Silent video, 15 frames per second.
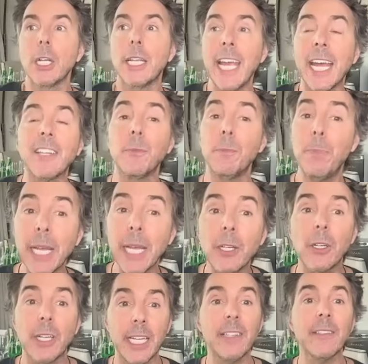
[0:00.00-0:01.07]
gets
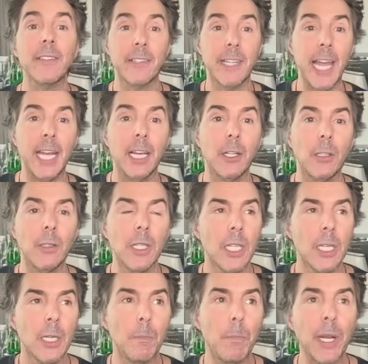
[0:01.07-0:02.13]
bigger in scale,
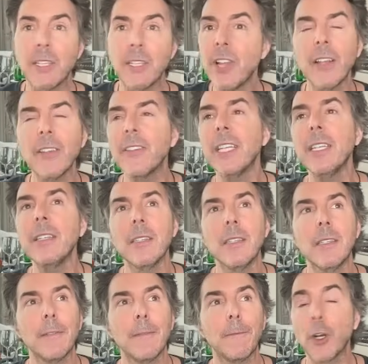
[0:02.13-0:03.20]
but doesn't
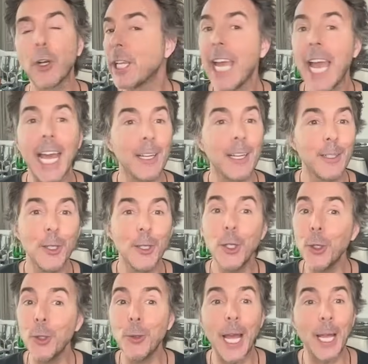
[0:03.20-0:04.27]
forget
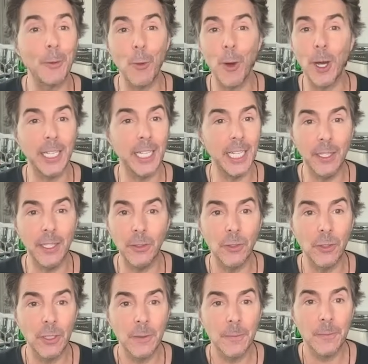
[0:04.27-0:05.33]
who and what it is.